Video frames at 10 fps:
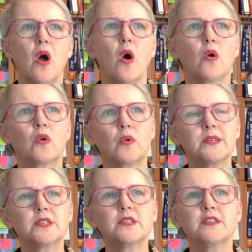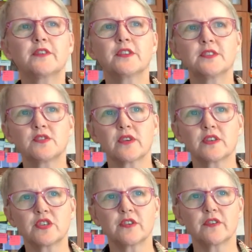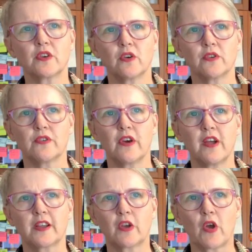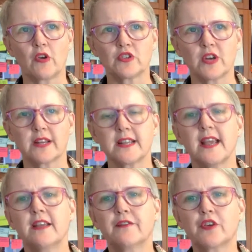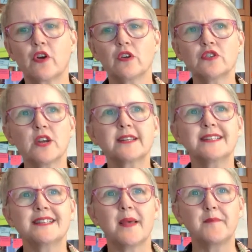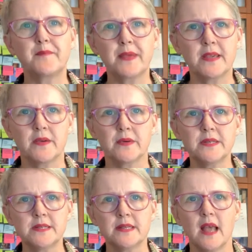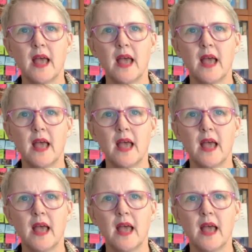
on questions of construction of the contract if the contract is ambiguous